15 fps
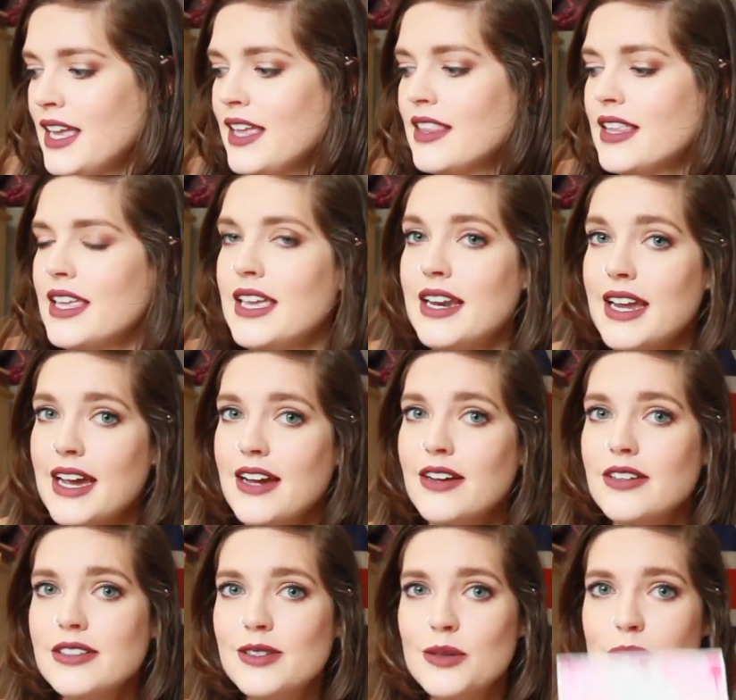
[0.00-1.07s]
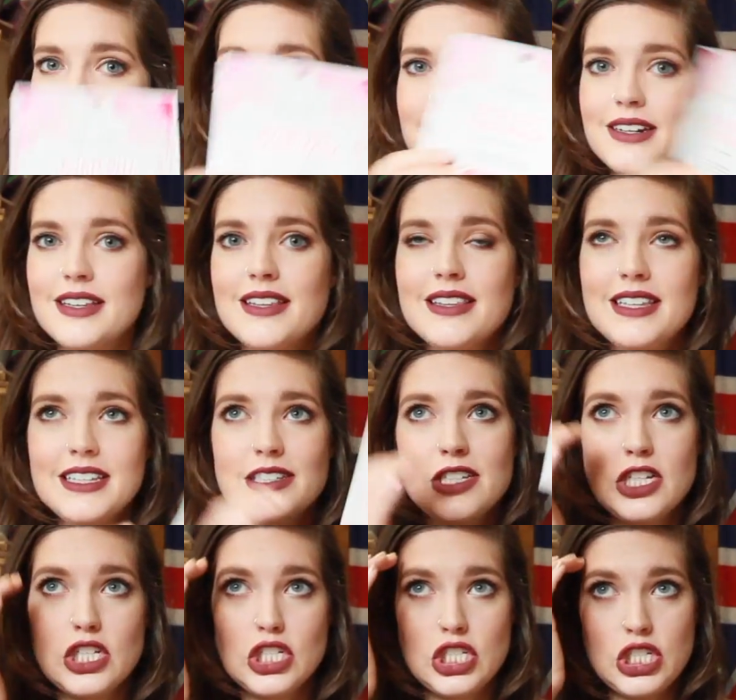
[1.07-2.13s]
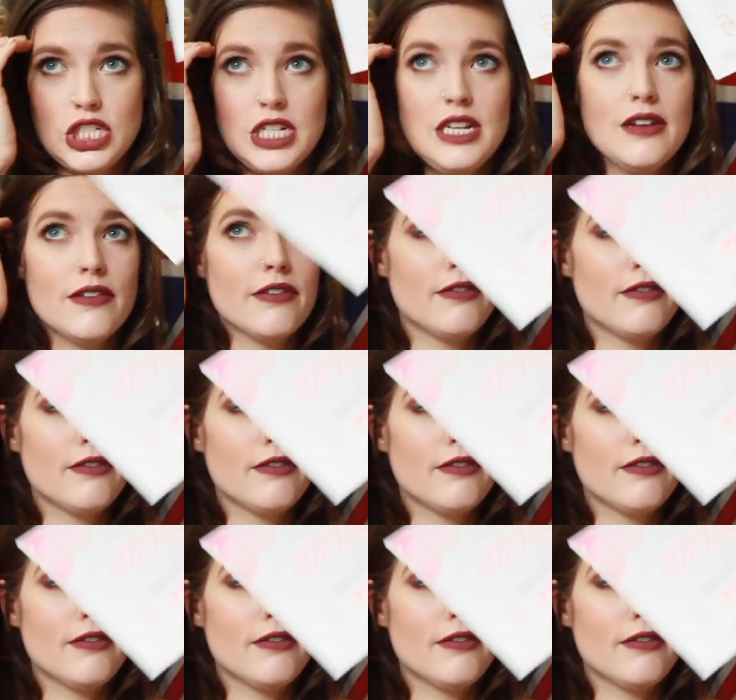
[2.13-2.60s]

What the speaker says: And then I also bought this sheet